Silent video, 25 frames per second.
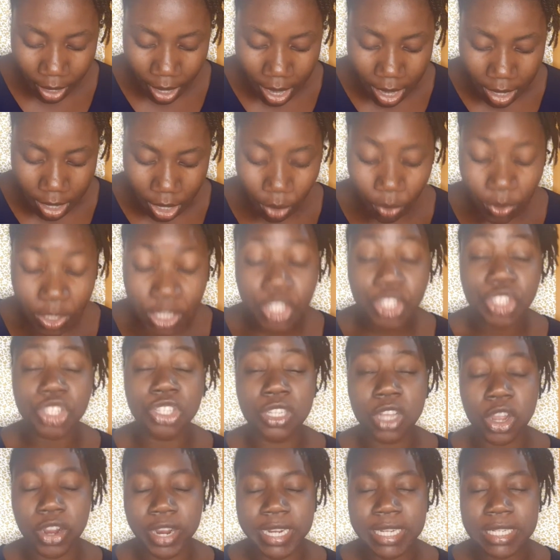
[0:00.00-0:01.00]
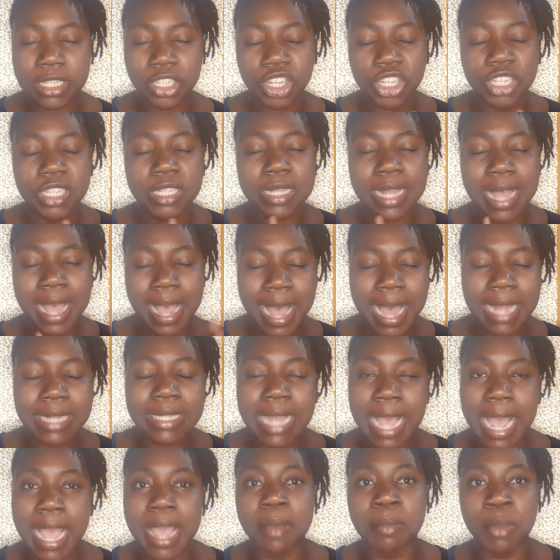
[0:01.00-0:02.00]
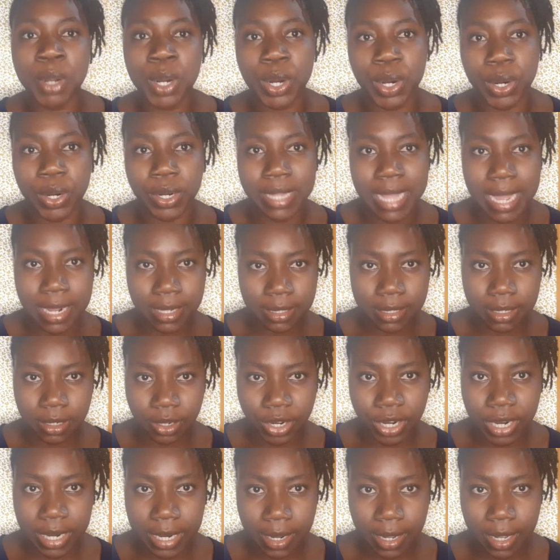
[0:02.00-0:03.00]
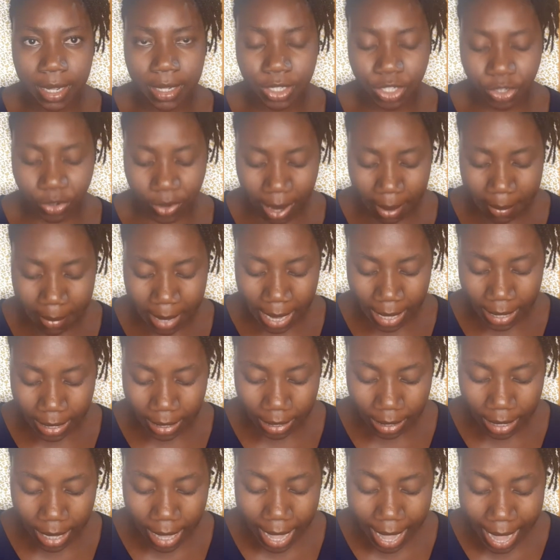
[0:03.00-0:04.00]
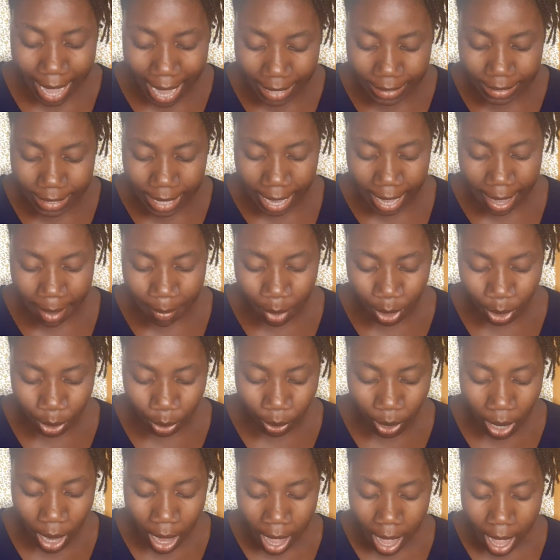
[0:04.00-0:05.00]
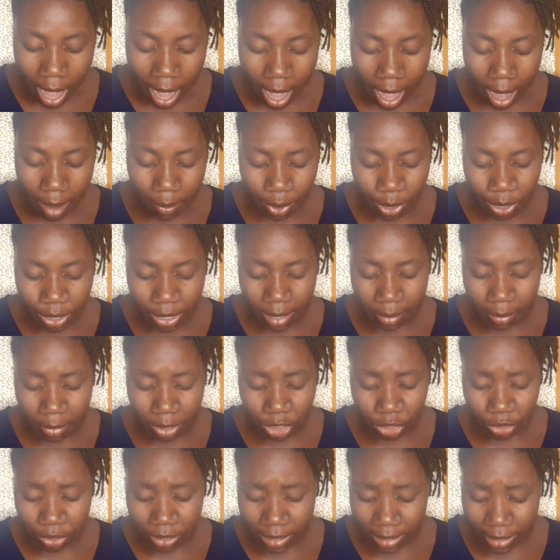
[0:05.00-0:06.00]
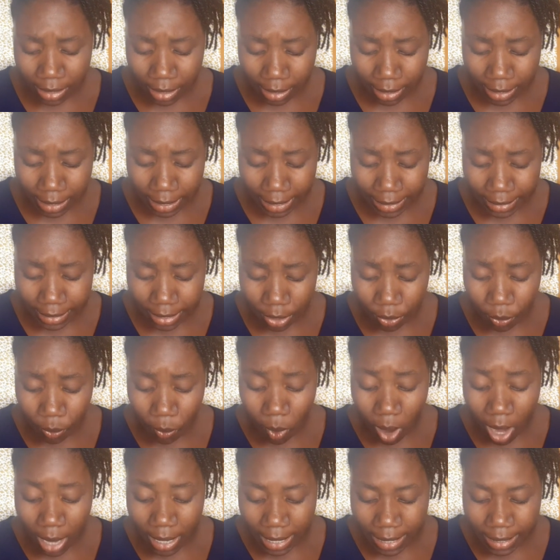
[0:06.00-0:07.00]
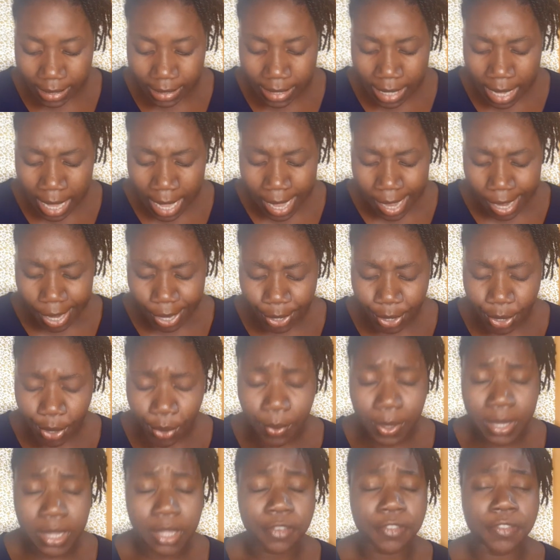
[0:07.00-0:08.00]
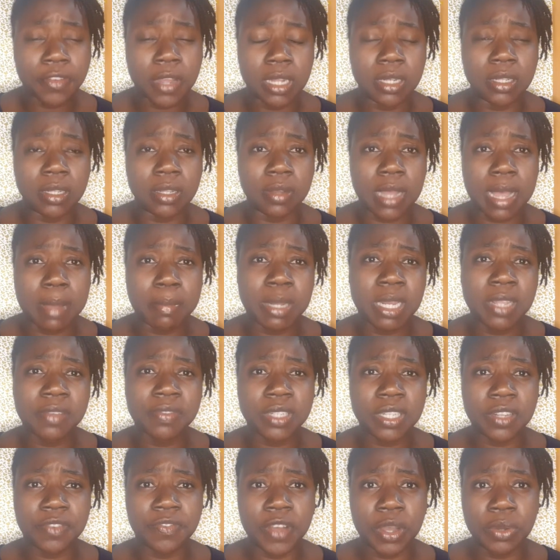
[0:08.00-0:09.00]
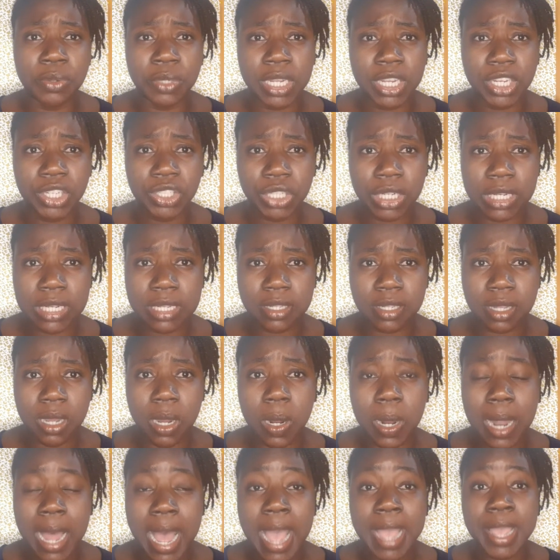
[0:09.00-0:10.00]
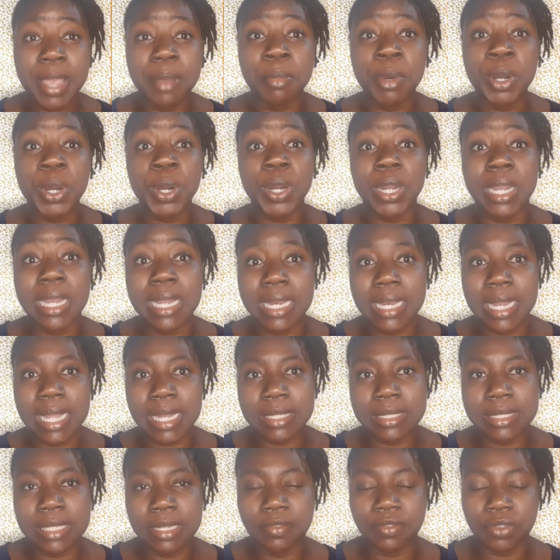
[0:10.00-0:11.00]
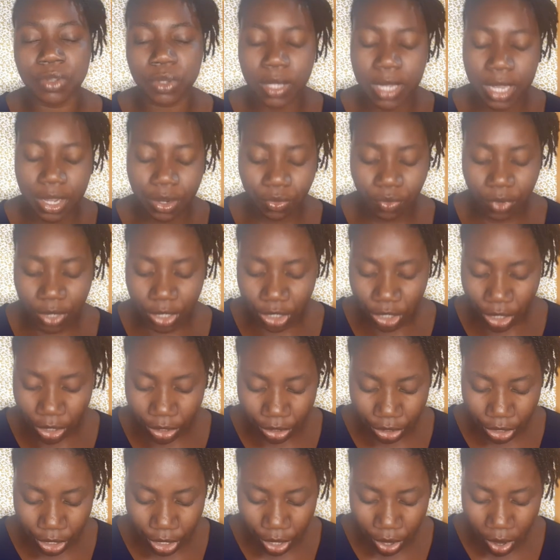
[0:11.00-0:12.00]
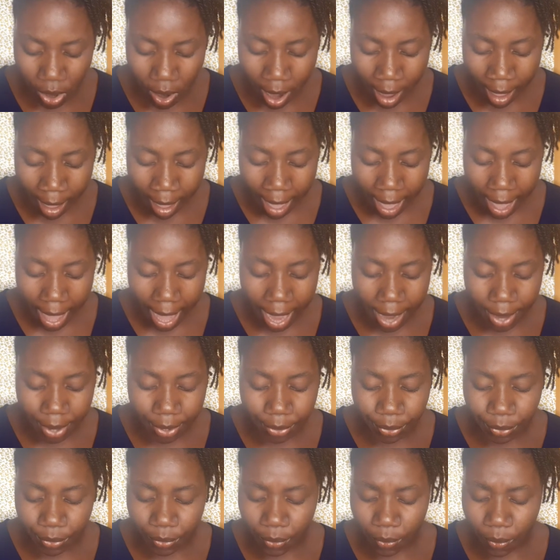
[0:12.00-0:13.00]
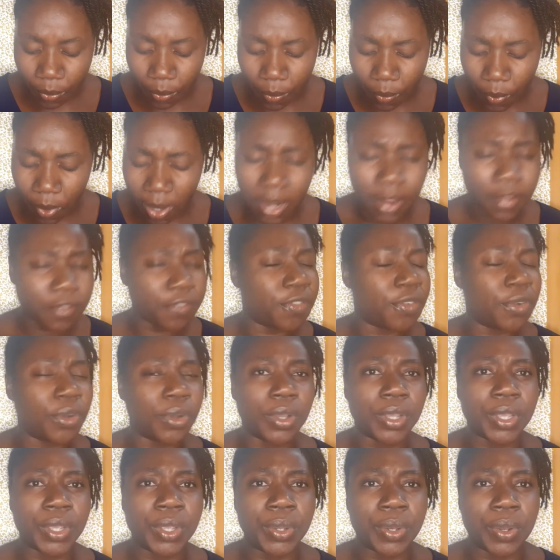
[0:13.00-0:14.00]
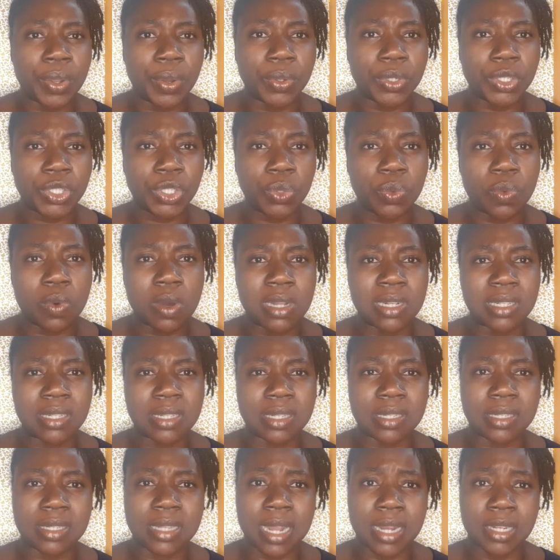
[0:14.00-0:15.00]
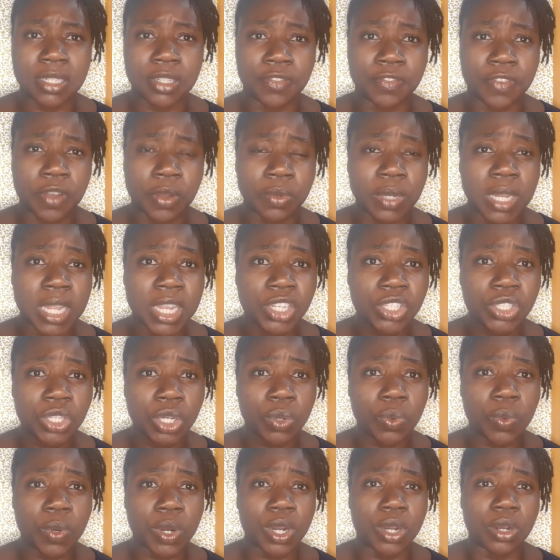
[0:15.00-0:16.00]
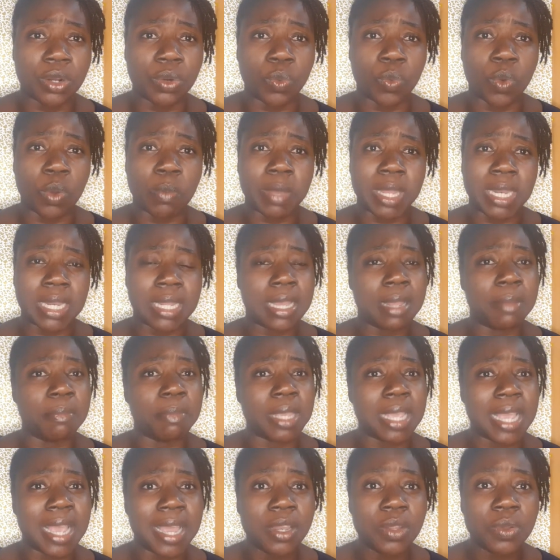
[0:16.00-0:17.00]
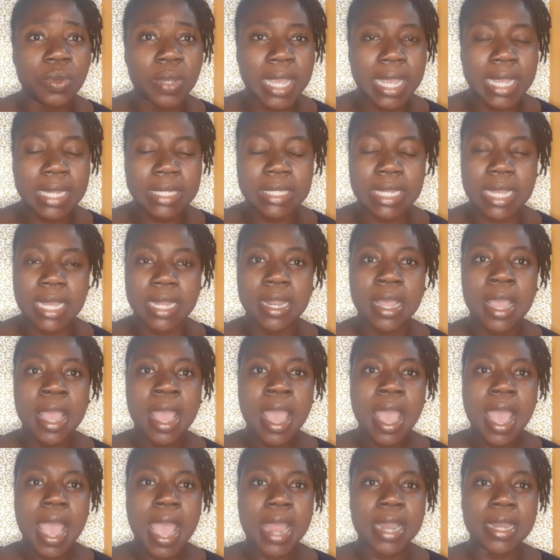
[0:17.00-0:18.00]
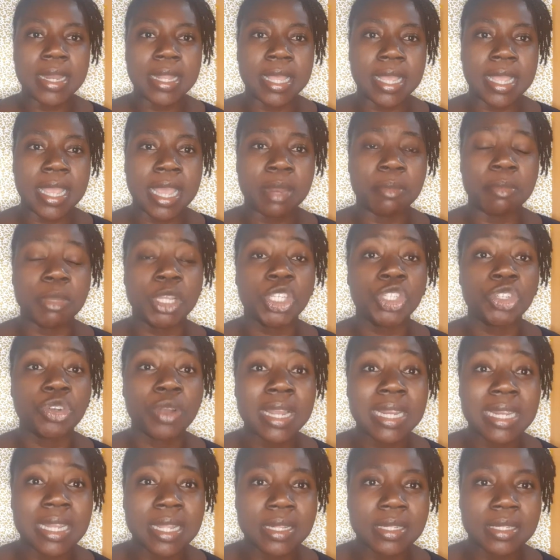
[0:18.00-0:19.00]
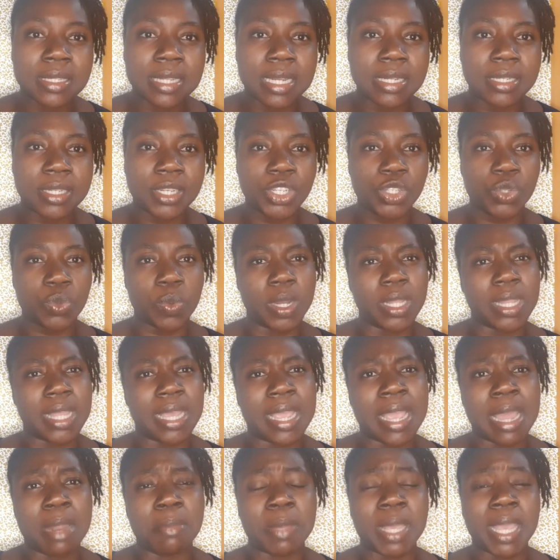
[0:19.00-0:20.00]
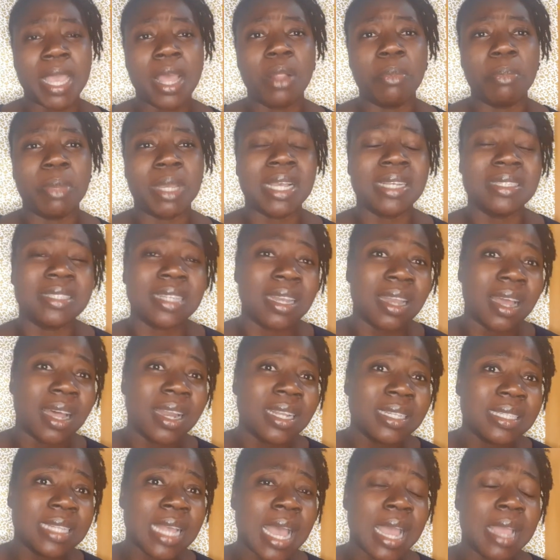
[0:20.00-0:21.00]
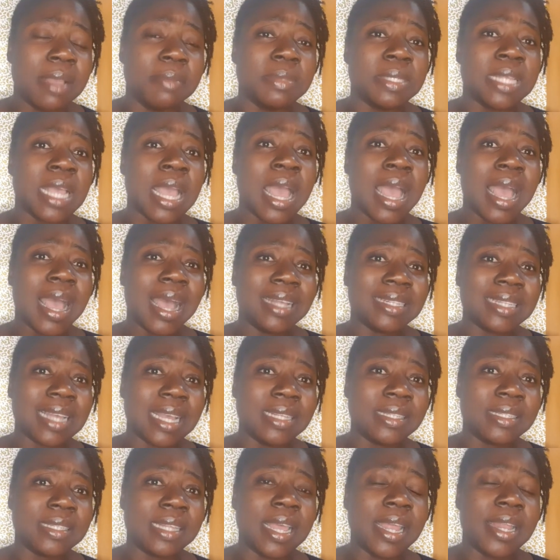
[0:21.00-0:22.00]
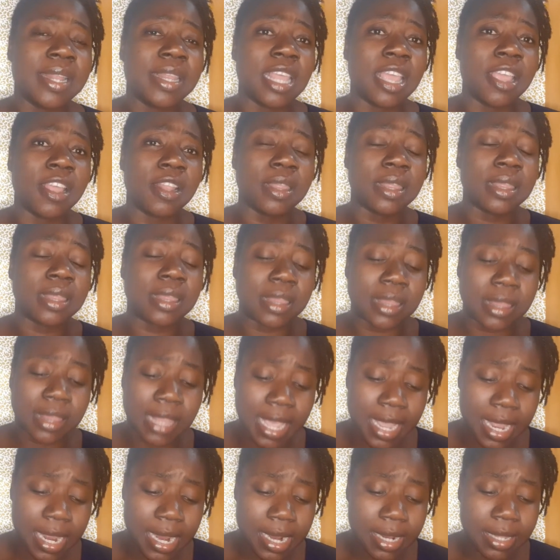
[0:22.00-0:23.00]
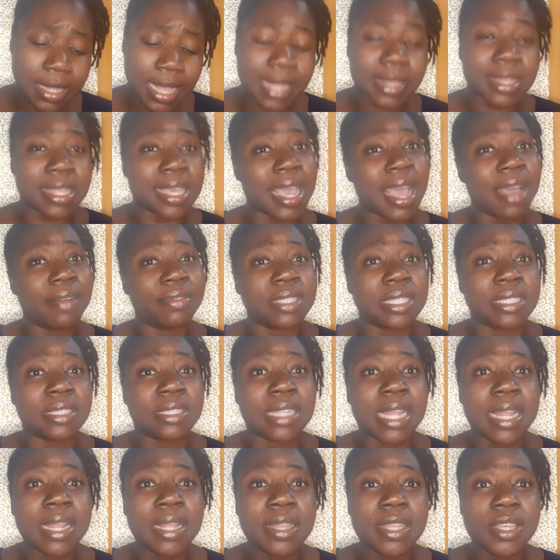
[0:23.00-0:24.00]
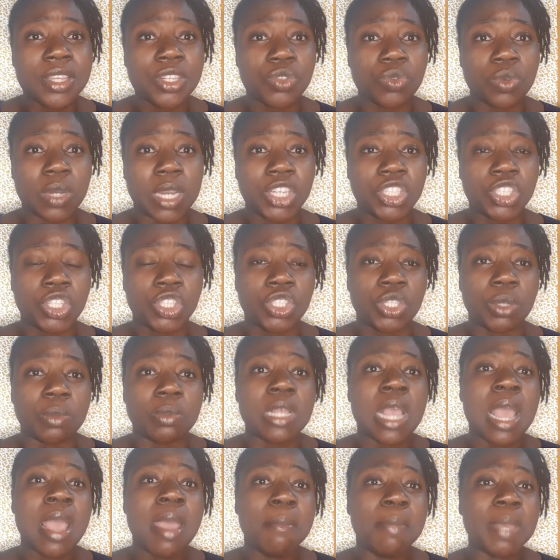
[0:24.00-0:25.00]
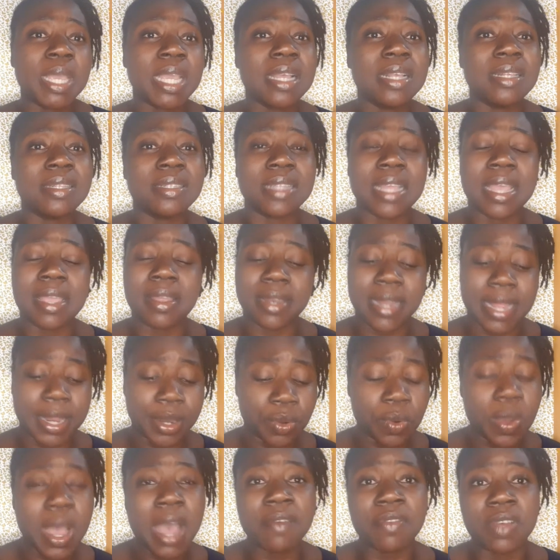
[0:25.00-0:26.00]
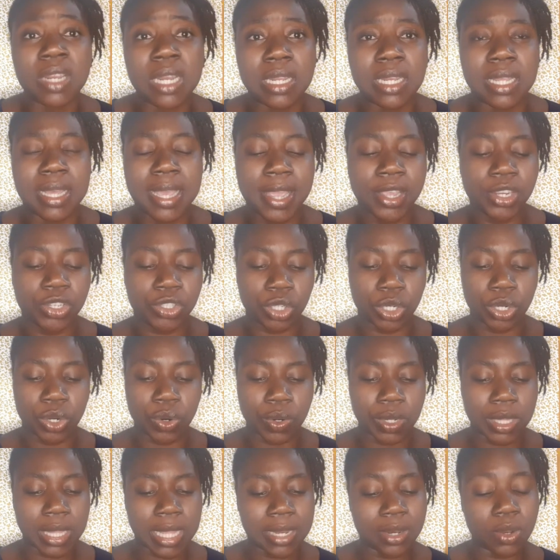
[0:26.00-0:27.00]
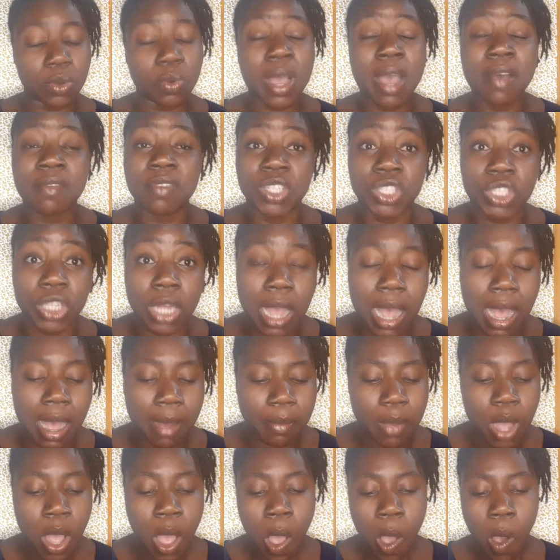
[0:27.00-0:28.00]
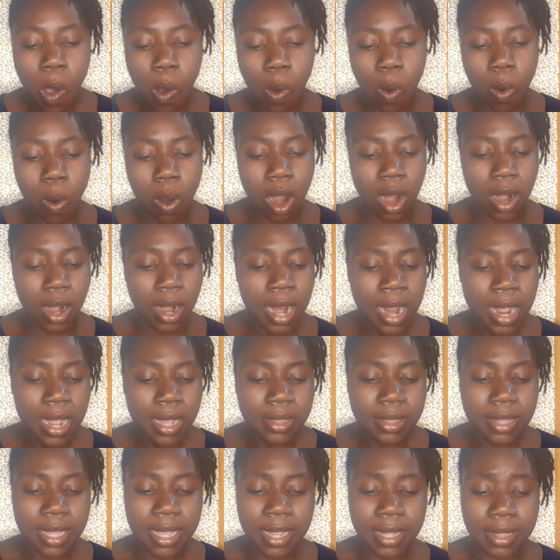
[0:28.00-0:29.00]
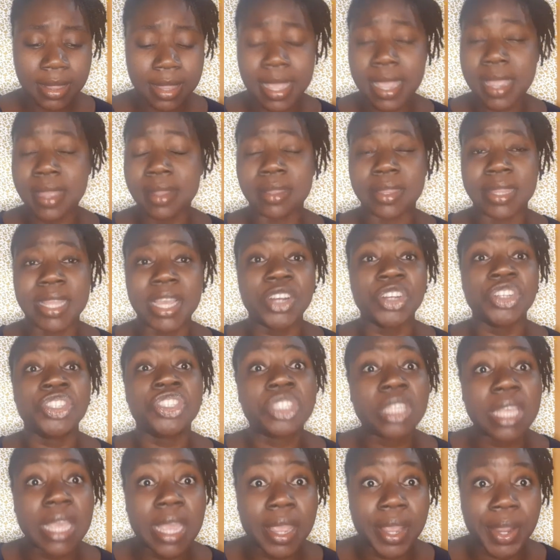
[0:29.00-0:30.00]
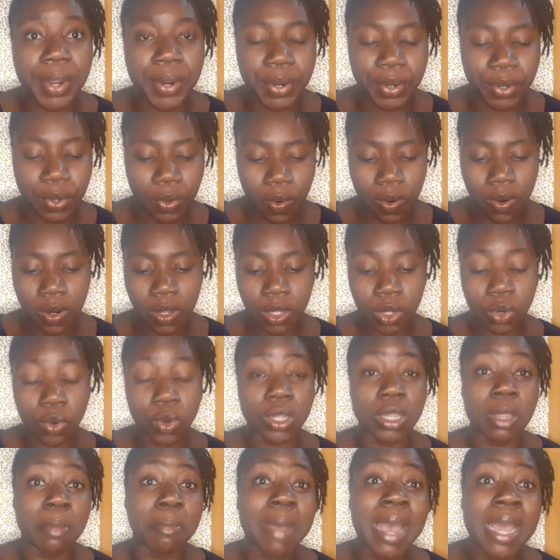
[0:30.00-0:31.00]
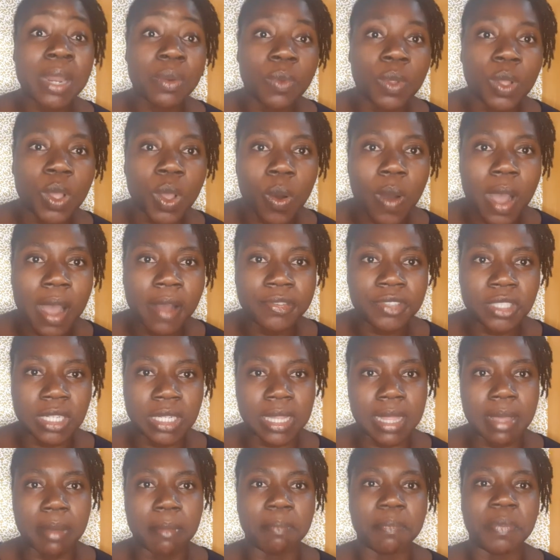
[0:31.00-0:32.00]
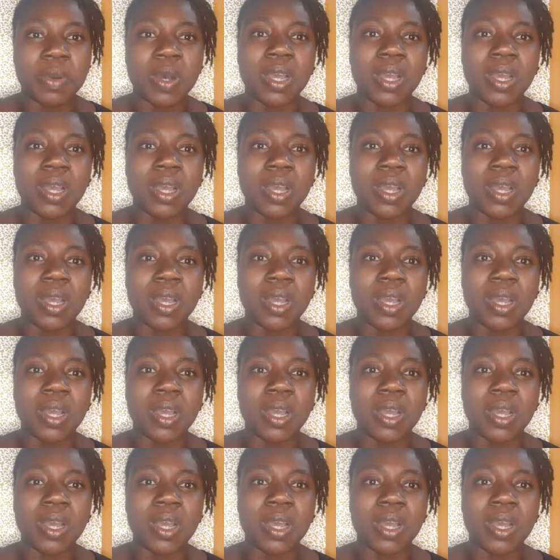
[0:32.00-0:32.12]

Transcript: No, it's just at I Am Her. That's her Instagram handle, at I Am Her. Her name is Crystal Clayton Wallace, you know, and the I believe it's a foundation. It's called I Am Her Collective. You can reach out to her, and whatever, you know, she wants to start a foundation where women can be educated and they can be training centers where they can be helped, because a lot of times, as I said, they think that they have to stay in these relationships because they don't have an education, or they don't have a job, or they're scared, or the man will go after them.